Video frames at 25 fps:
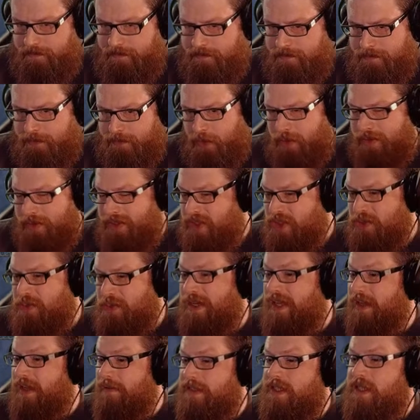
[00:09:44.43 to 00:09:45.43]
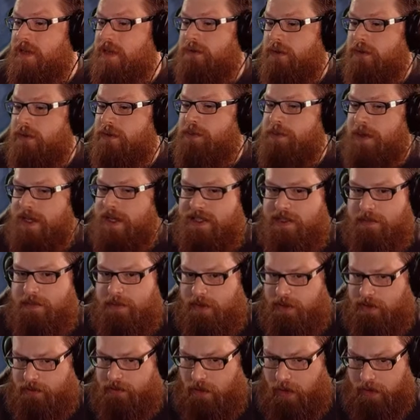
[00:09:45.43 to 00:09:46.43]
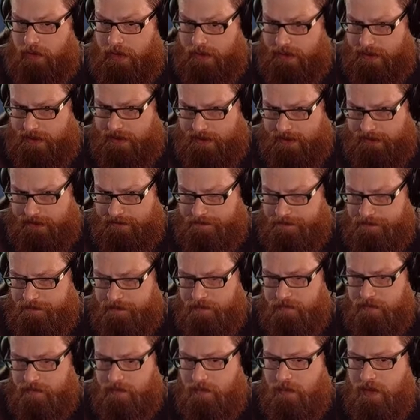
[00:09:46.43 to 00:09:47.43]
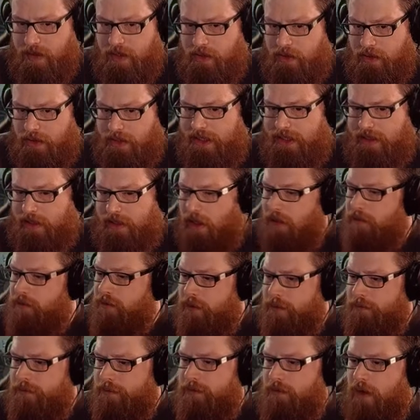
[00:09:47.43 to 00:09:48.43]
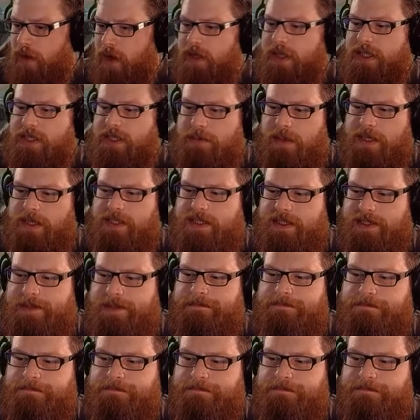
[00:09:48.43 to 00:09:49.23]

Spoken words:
but you just want to give yourself enough space to build your rockets. You'll need a lot of room for rockets, basically.